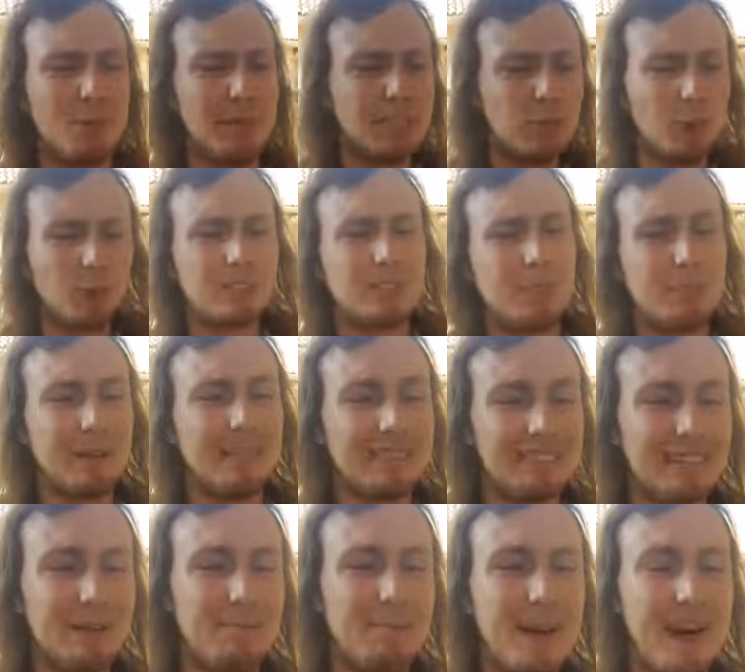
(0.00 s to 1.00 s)
We talked a
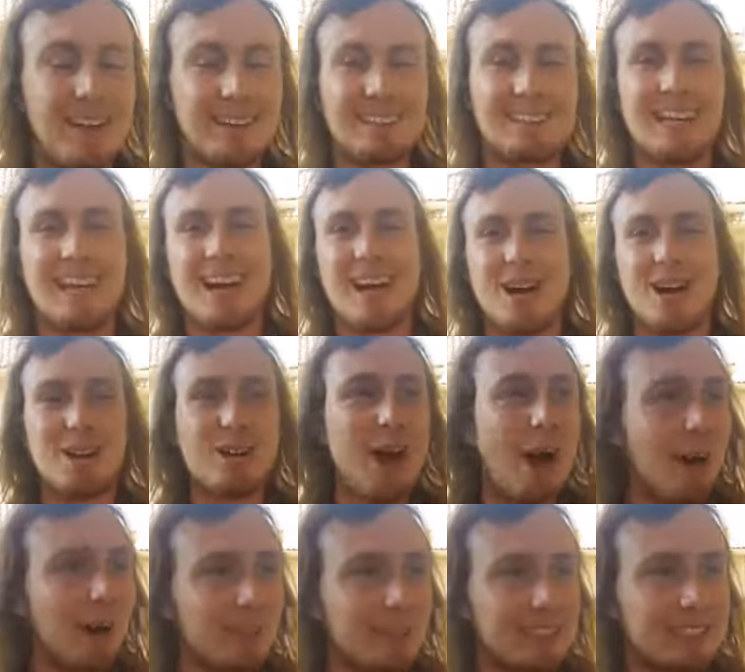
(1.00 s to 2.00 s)
bit about
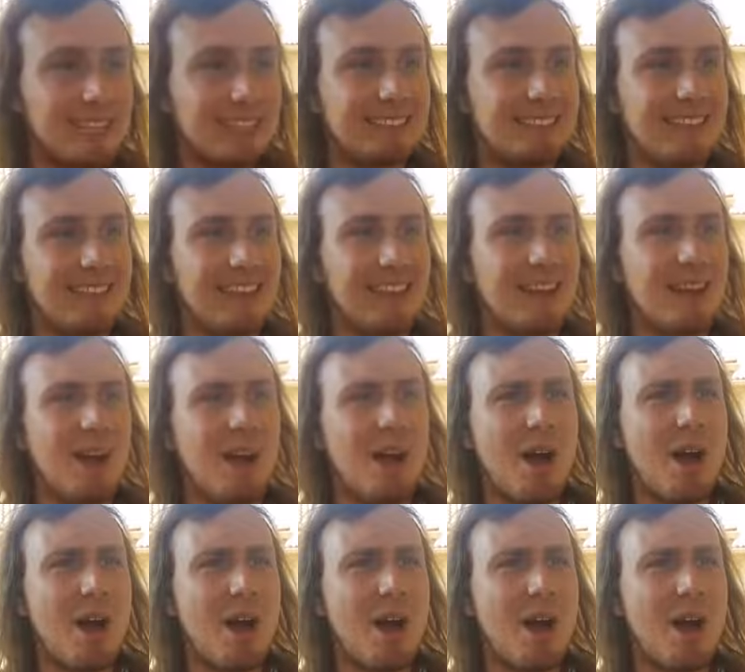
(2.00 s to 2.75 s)
goal setting,